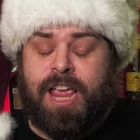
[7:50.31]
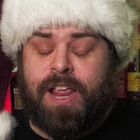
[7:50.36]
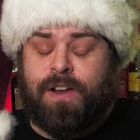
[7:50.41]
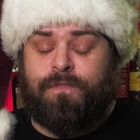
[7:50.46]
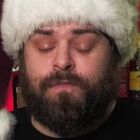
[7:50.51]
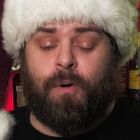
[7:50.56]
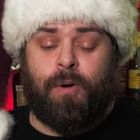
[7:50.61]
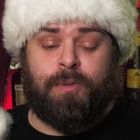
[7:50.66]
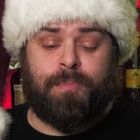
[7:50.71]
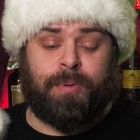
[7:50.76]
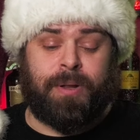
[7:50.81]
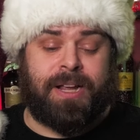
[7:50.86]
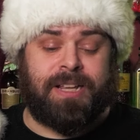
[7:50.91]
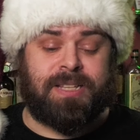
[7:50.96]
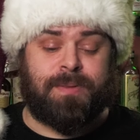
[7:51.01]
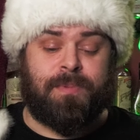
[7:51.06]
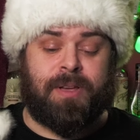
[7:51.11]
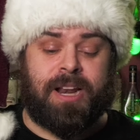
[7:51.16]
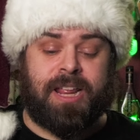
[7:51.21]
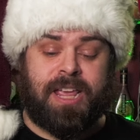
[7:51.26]
In 4th
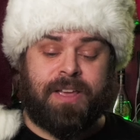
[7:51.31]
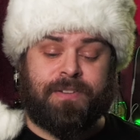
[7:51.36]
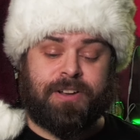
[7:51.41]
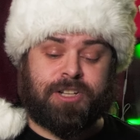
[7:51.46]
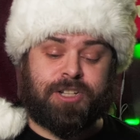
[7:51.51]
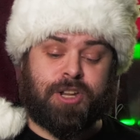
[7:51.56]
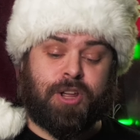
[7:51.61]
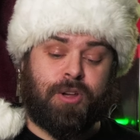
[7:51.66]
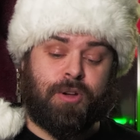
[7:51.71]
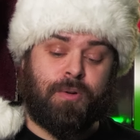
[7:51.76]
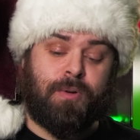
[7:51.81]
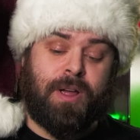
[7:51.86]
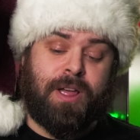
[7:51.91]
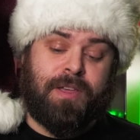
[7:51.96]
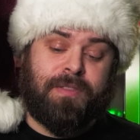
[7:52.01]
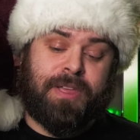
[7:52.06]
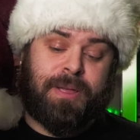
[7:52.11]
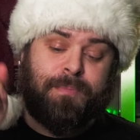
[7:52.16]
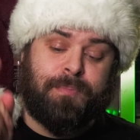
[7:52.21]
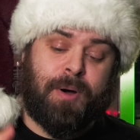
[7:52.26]
place, I'm gonna give it to
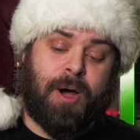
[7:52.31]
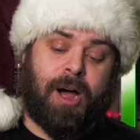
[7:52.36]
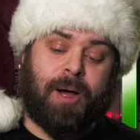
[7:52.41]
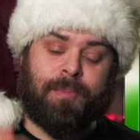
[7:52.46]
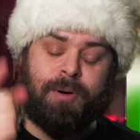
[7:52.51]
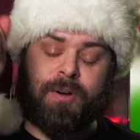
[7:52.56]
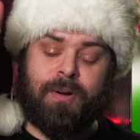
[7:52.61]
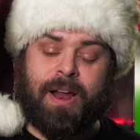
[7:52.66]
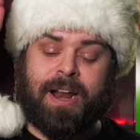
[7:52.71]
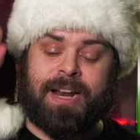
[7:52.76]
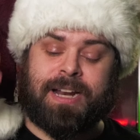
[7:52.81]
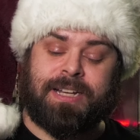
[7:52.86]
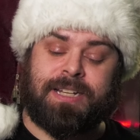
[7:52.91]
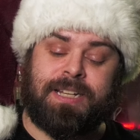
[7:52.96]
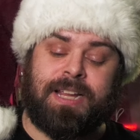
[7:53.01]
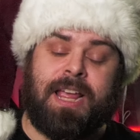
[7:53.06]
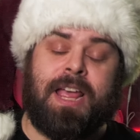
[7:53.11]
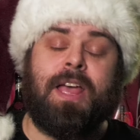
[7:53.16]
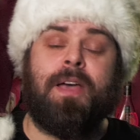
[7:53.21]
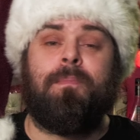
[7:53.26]
the Pomegranate
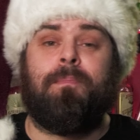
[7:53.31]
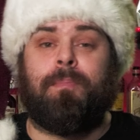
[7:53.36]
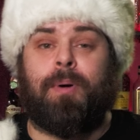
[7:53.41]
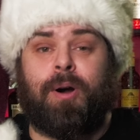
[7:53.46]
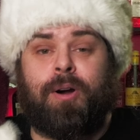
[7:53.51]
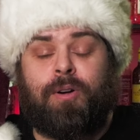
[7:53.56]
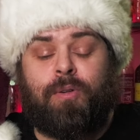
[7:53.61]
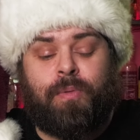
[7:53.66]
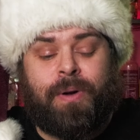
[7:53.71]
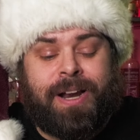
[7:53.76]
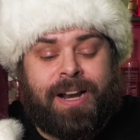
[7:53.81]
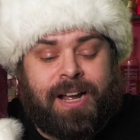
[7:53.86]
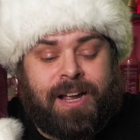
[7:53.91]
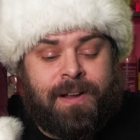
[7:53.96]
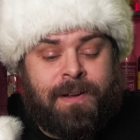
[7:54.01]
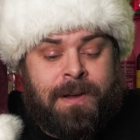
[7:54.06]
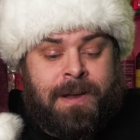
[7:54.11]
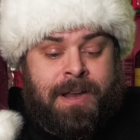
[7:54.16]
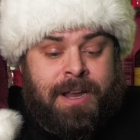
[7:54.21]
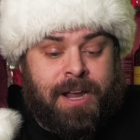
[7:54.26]
Margarita.